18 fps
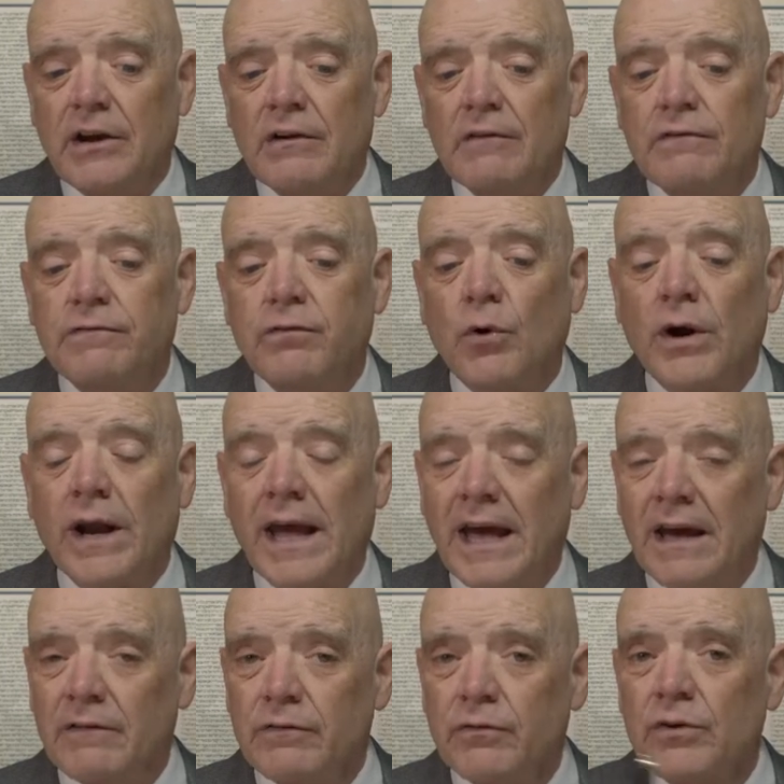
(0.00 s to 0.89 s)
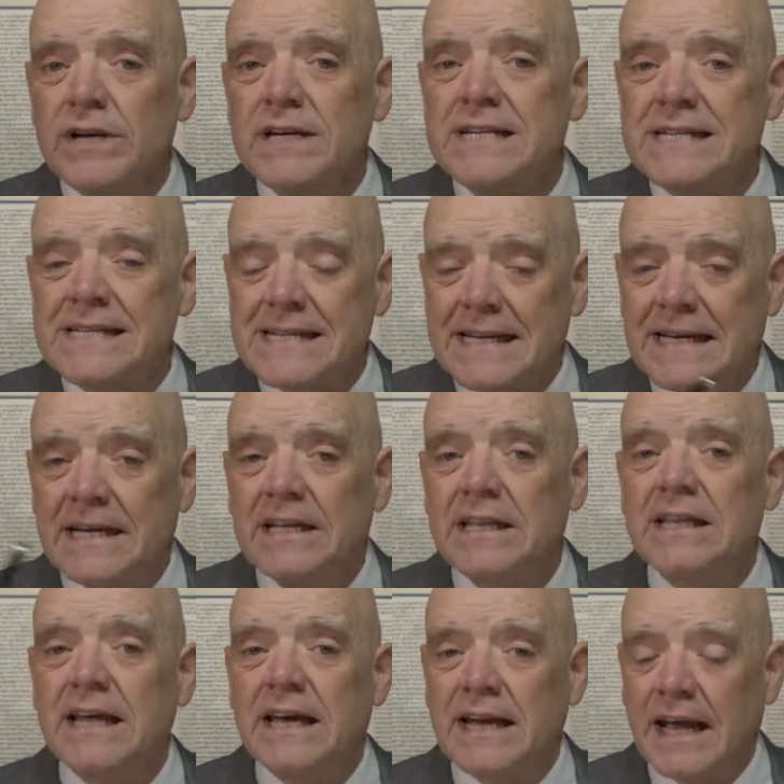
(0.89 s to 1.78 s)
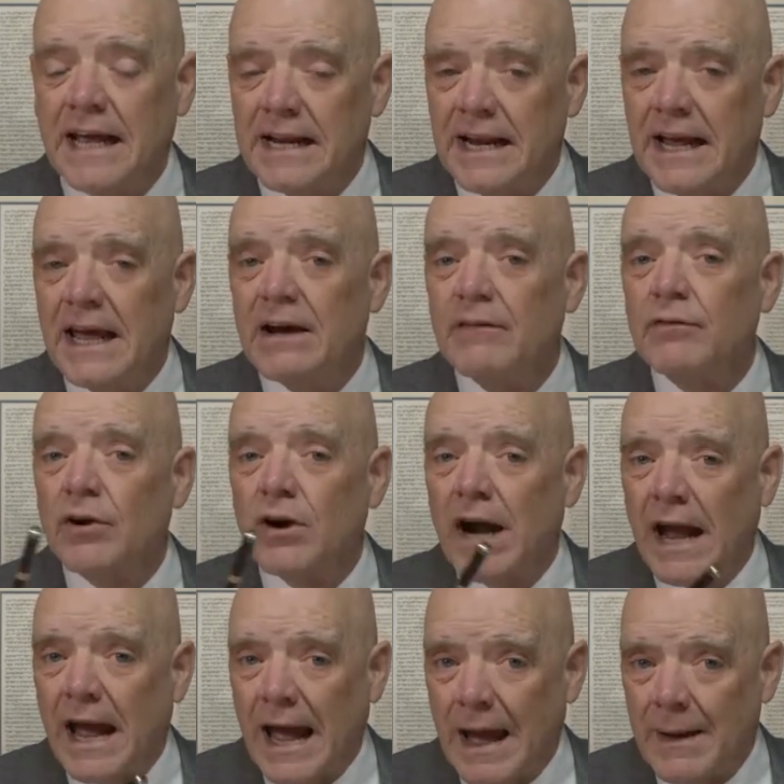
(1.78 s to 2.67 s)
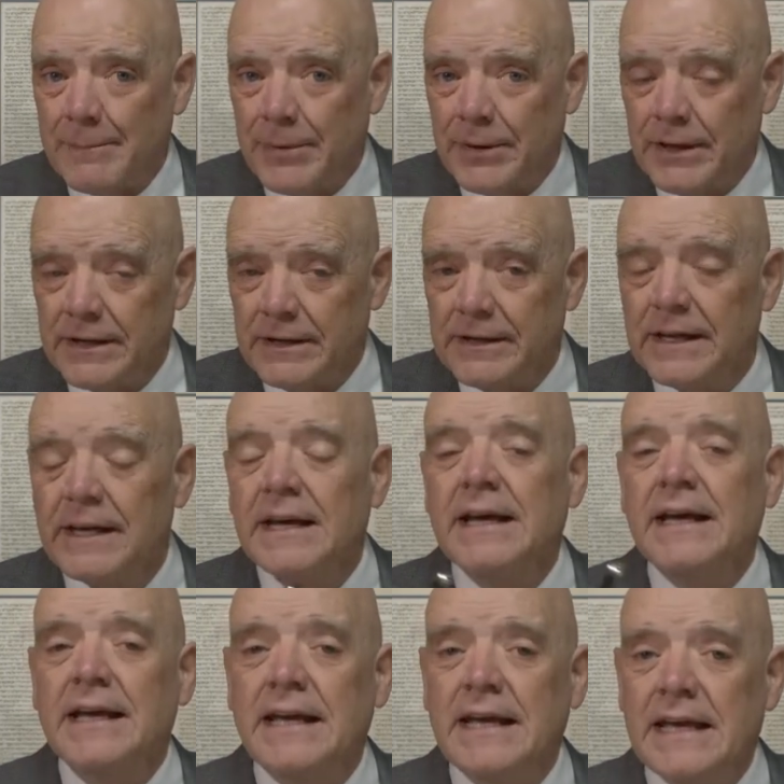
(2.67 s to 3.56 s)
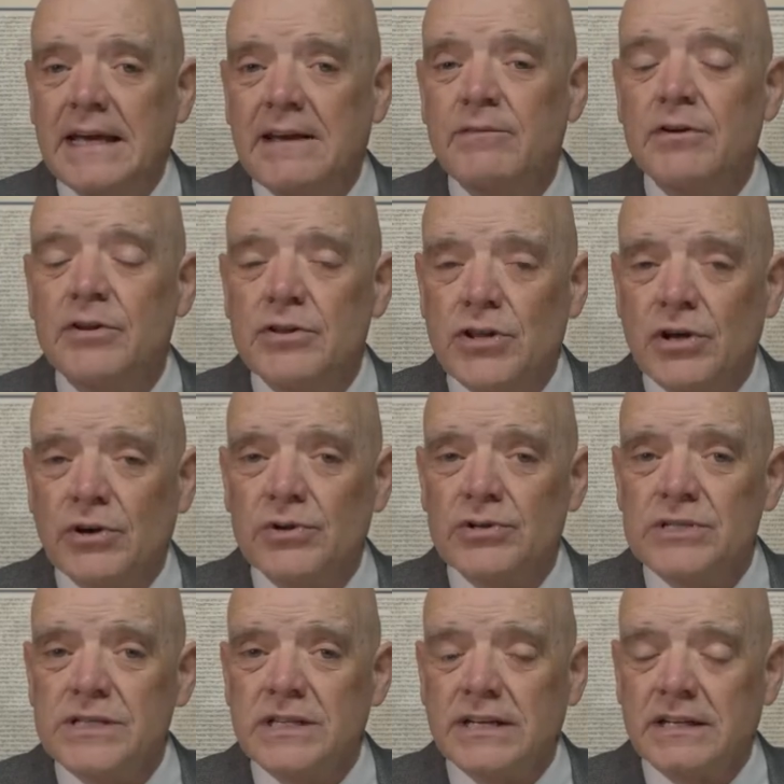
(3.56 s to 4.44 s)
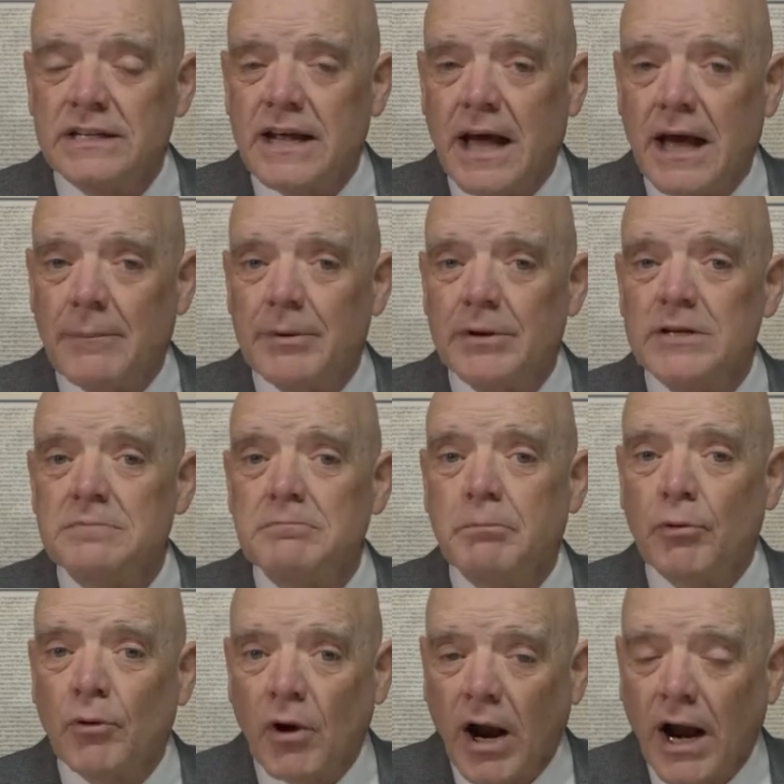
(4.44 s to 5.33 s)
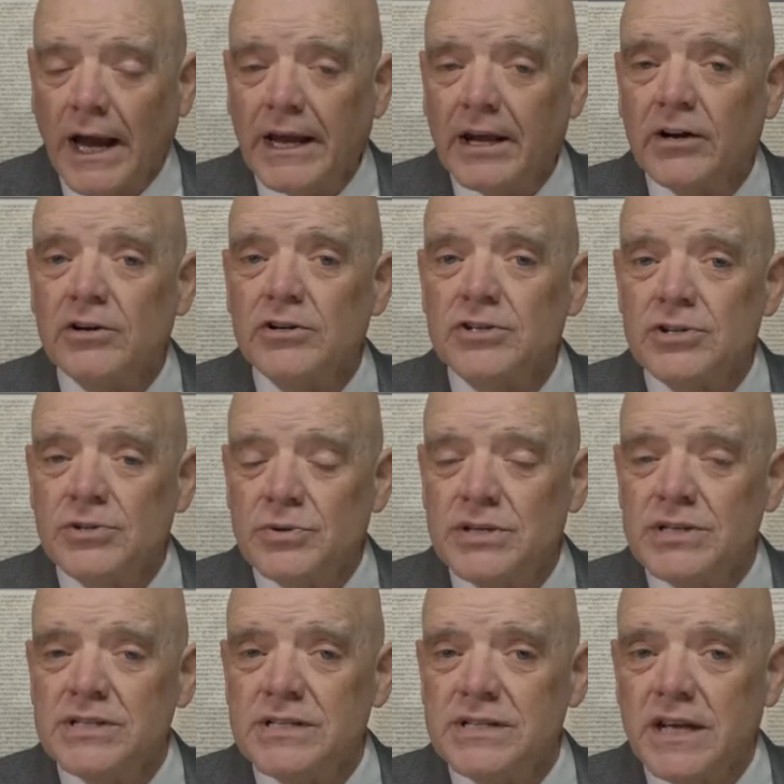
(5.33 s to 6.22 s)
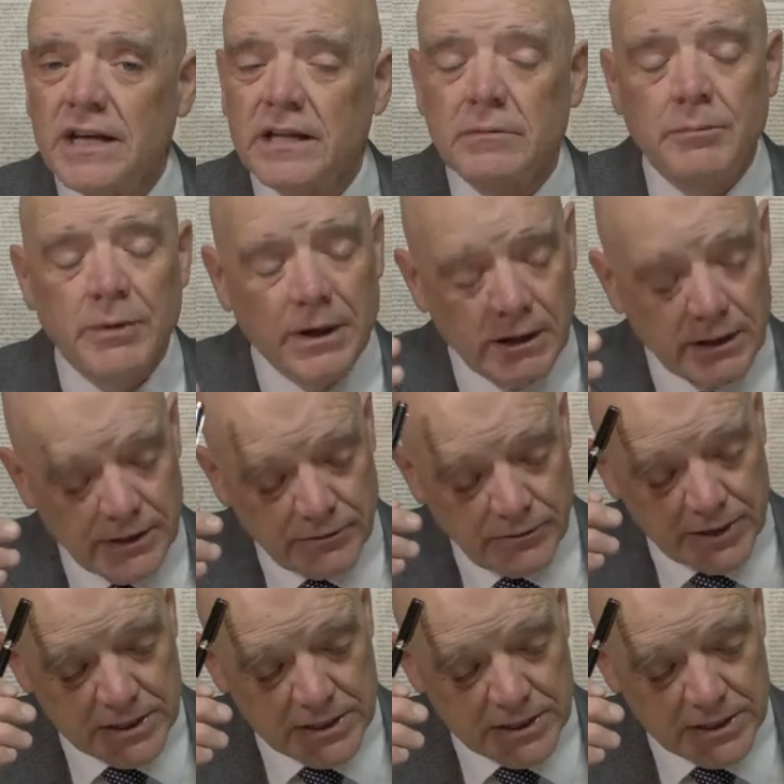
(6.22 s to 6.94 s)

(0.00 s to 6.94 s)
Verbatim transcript: for every sin that had ever happened, even those that had happened prior to his death, burial, and